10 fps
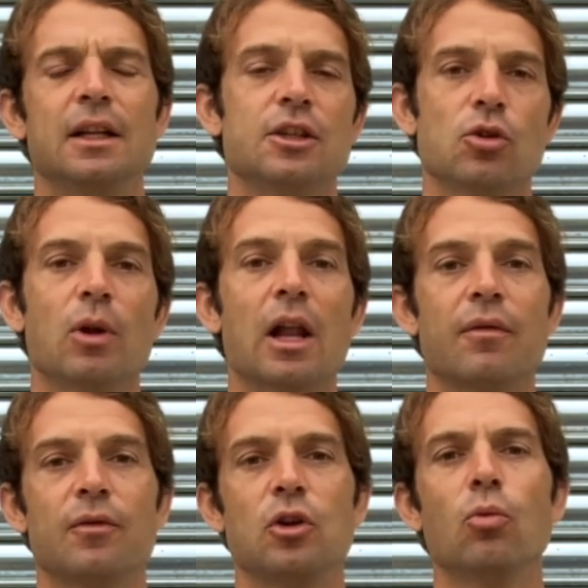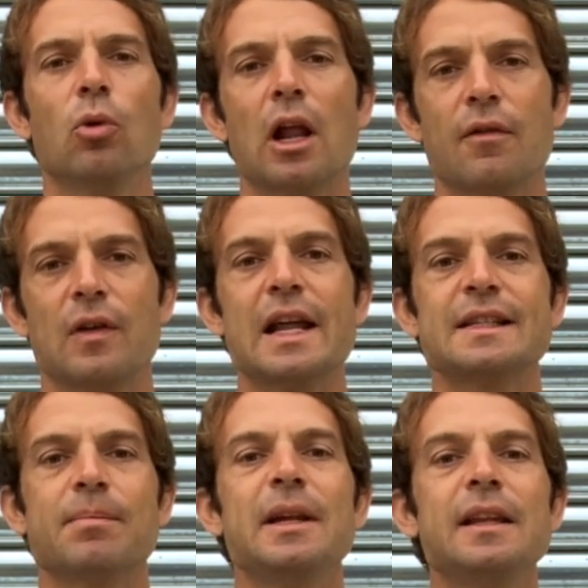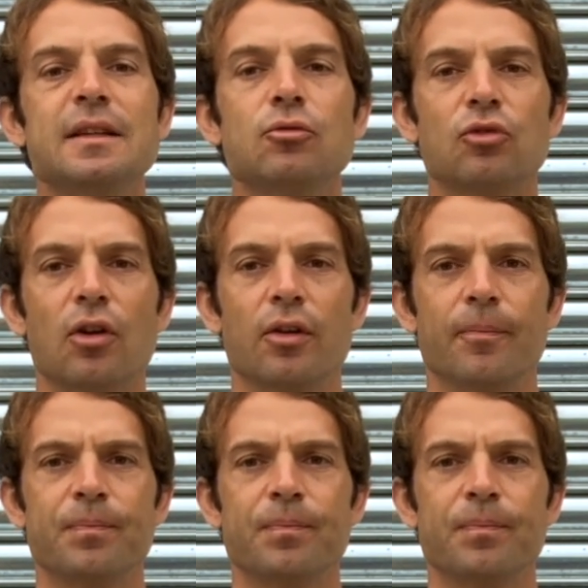So you will have less ability to turn.